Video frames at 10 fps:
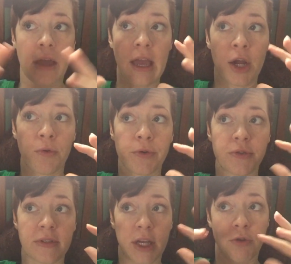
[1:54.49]
air
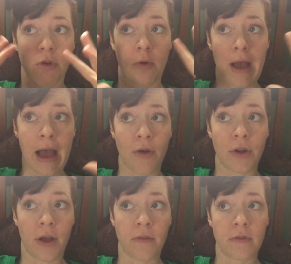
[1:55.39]
roots that grow out
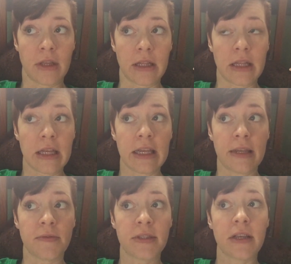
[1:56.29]
of the
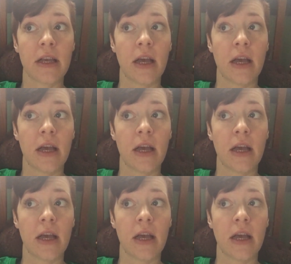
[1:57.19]
leaves,